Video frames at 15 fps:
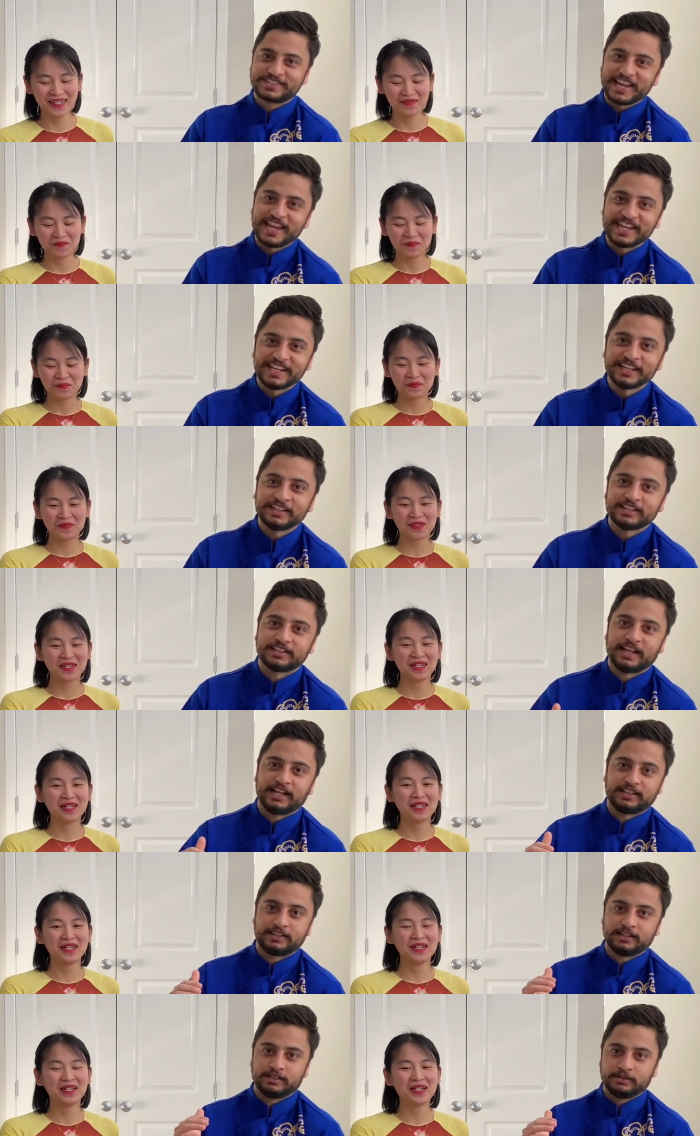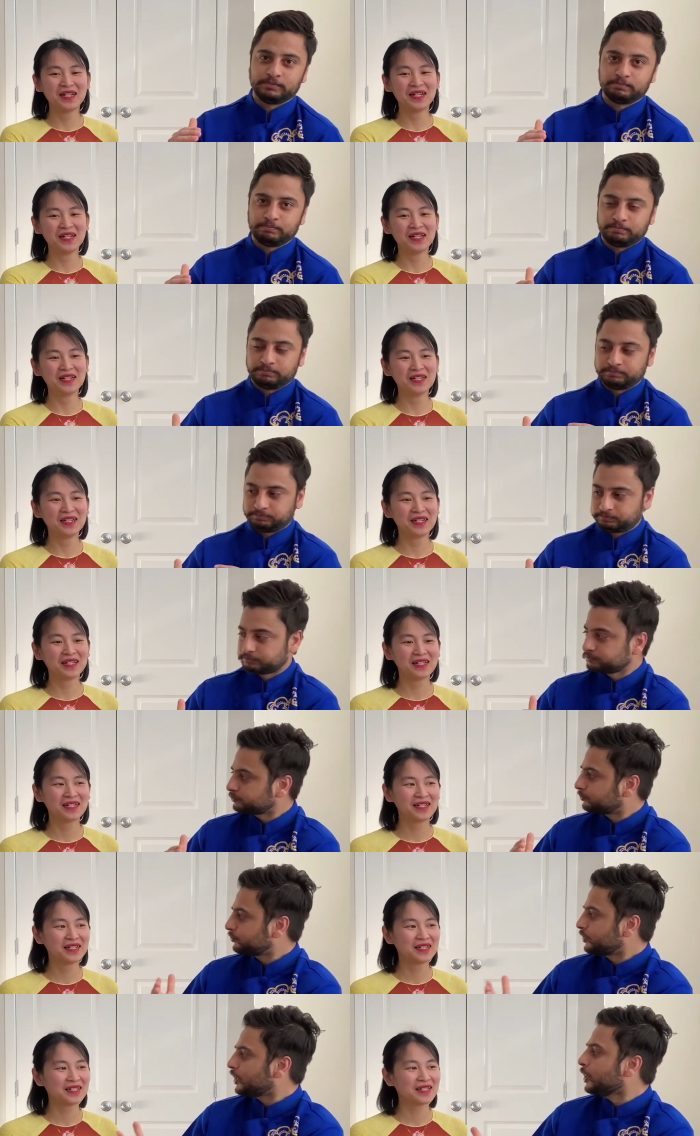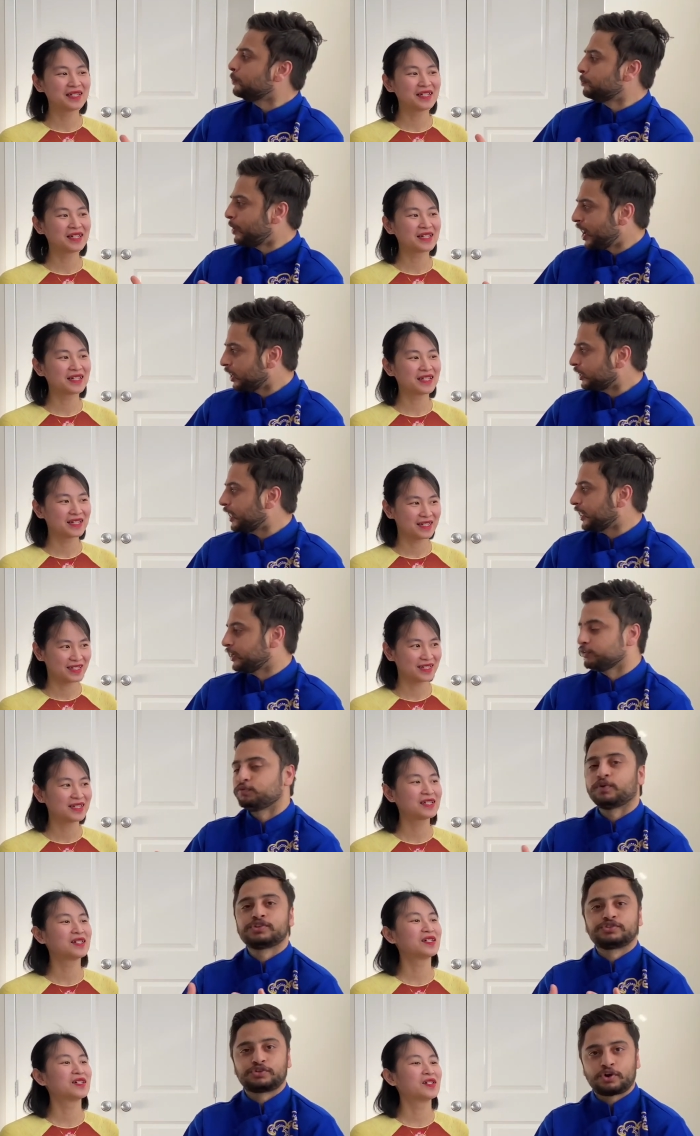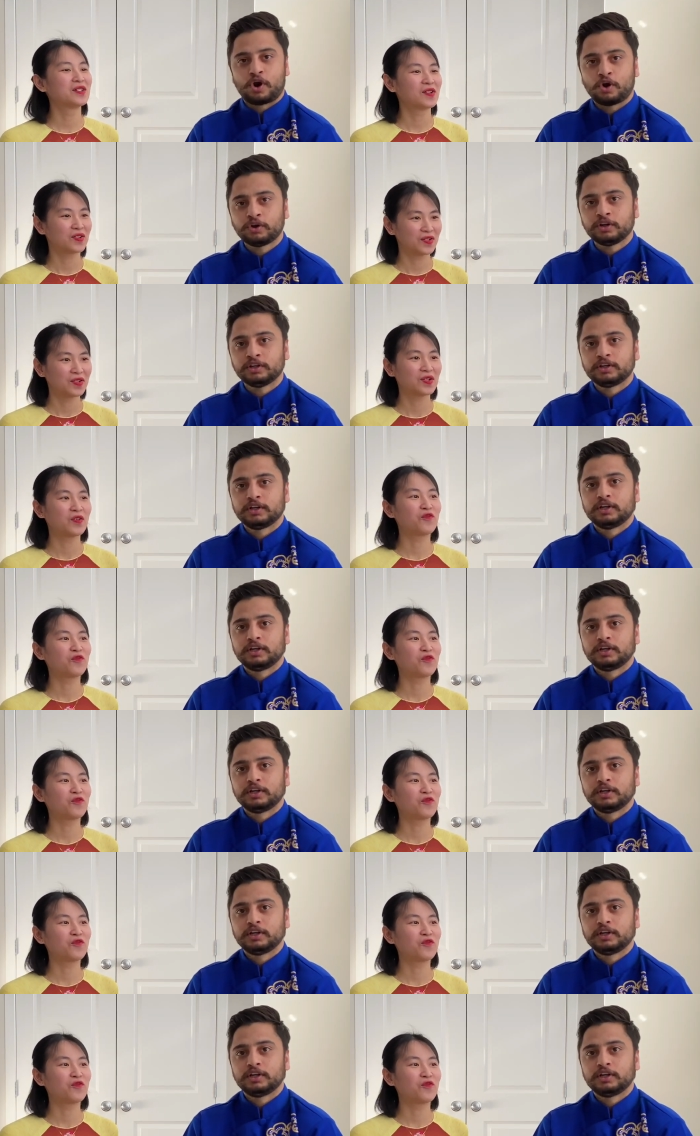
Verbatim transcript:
Speaker 1: saying that the marking was wrong